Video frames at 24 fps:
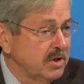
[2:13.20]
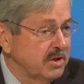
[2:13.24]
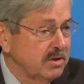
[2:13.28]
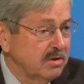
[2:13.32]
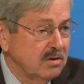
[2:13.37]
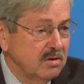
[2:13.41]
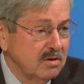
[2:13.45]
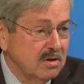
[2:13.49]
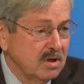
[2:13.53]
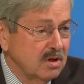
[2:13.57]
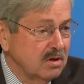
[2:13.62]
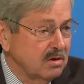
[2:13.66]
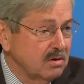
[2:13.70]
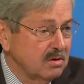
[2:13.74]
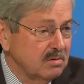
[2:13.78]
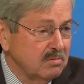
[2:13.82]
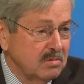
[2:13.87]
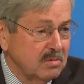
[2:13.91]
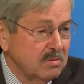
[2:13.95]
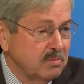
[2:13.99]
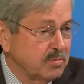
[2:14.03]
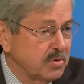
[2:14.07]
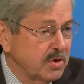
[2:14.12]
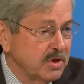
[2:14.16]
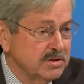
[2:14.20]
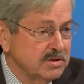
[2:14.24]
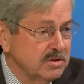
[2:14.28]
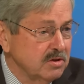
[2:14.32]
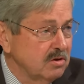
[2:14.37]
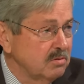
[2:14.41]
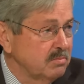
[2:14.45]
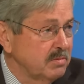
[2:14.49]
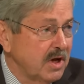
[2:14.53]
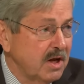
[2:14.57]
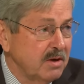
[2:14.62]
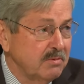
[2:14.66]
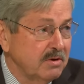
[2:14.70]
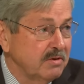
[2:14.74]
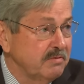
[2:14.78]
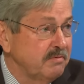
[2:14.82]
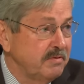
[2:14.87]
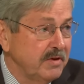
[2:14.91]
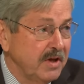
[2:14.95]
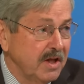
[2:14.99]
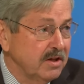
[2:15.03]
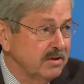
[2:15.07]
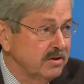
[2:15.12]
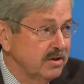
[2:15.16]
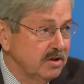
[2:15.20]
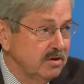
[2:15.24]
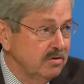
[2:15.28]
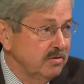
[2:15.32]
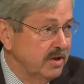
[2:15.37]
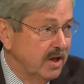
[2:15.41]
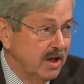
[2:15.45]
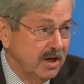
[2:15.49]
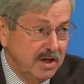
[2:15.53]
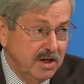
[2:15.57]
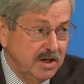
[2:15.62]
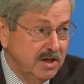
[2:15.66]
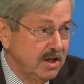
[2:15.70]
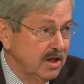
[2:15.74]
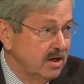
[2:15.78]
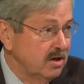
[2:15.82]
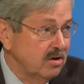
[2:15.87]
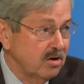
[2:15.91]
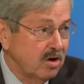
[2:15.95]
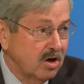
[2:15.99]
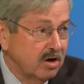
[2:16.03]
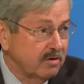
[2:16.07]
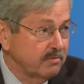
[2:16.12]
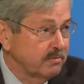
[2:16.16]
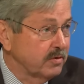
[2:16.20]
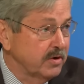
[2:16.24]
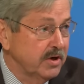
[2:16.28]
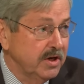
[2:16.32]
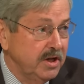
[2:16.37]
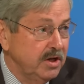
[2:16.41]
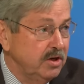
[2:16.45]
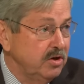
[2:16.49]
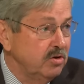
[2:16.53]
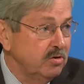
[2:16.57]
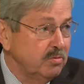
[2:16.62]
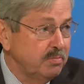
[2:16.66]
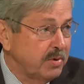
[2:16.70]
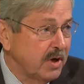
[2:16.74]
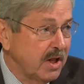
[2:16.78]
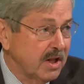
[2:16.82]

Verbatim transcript: But uh, President Obama failed to do that. He didn't offer any new